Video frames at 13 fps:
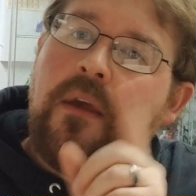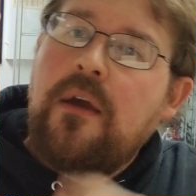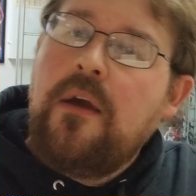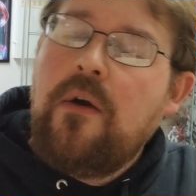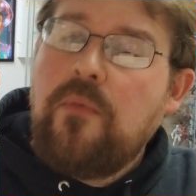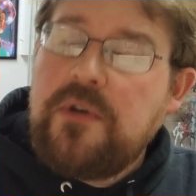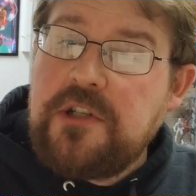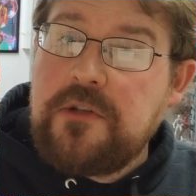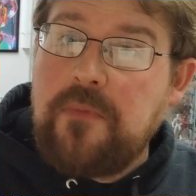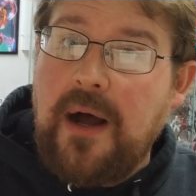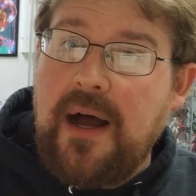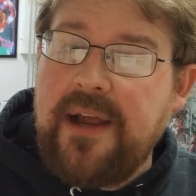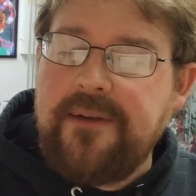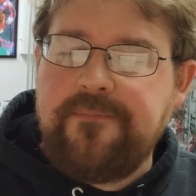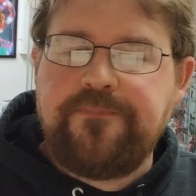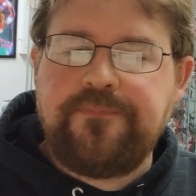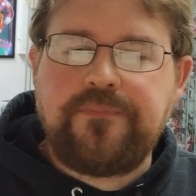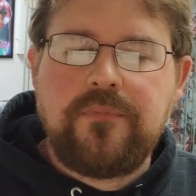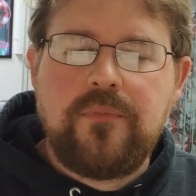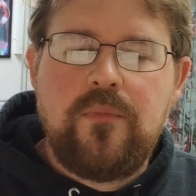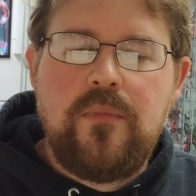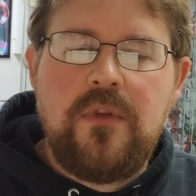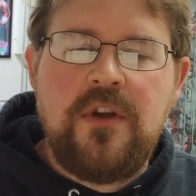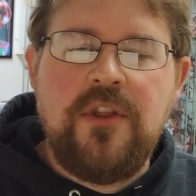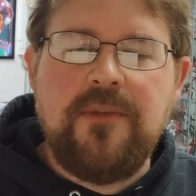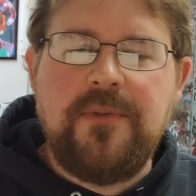Which is why
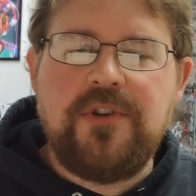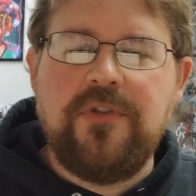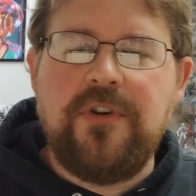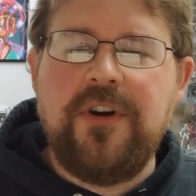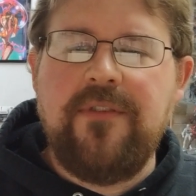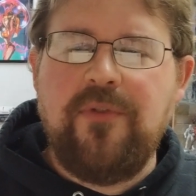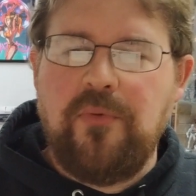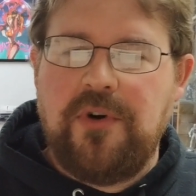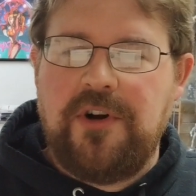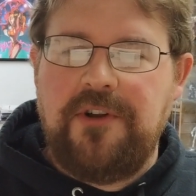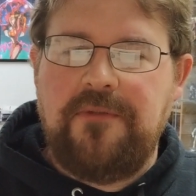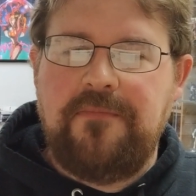the majority of the world